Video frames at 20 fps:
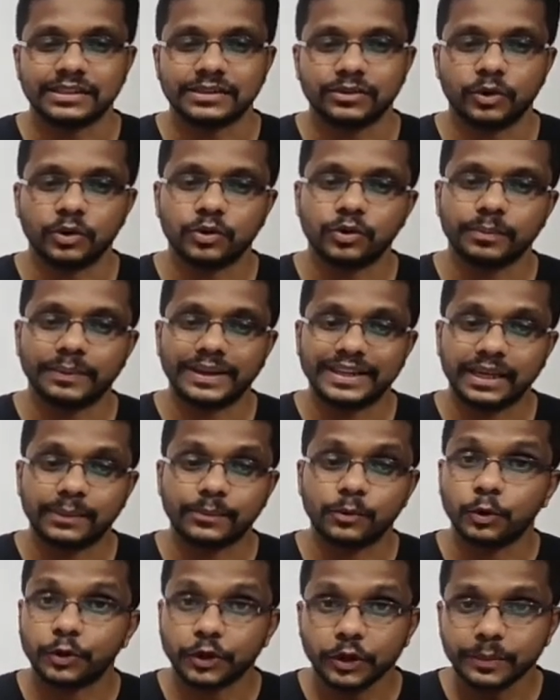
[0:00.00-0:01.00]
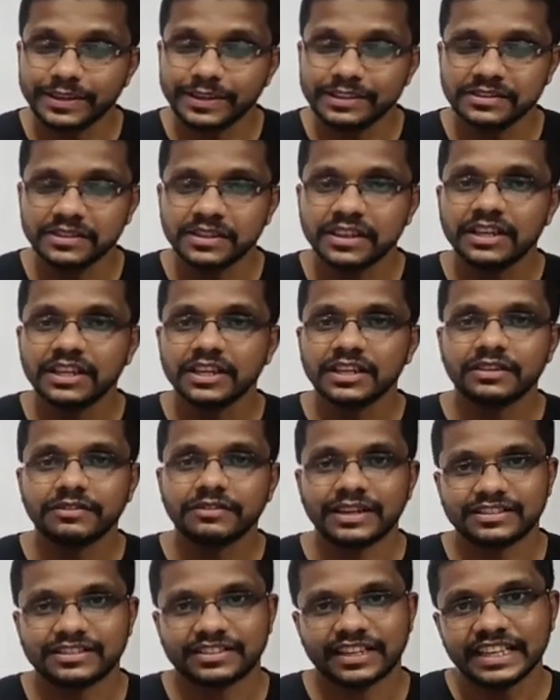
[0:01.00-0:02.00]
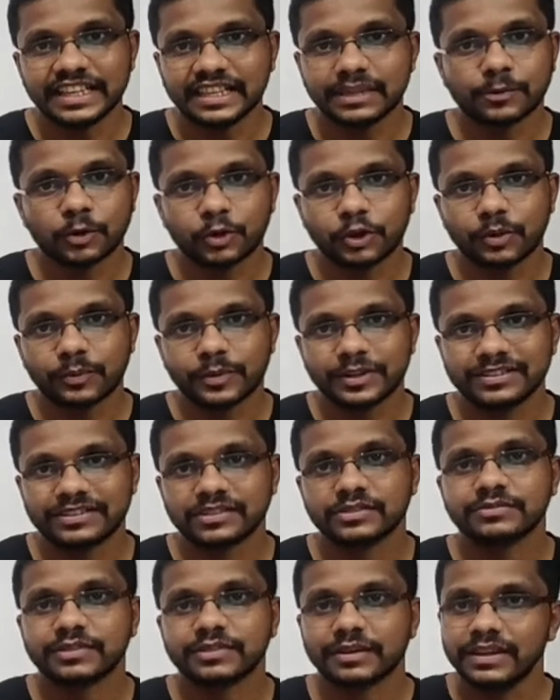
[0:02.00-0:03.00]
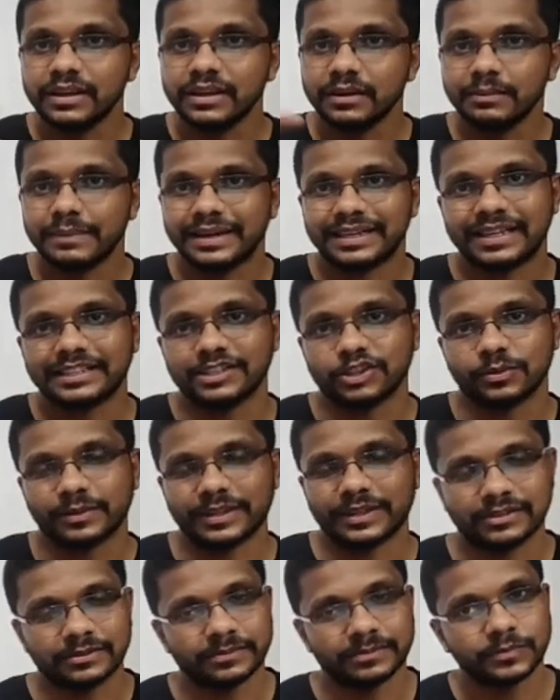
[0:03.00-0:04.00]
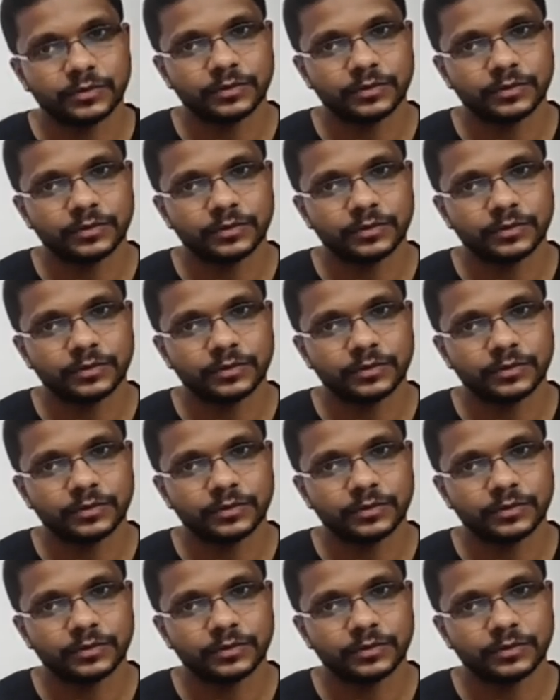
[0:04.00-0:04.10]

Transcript: Or metaproteomics, we are studying the proteomics from the metagenomics.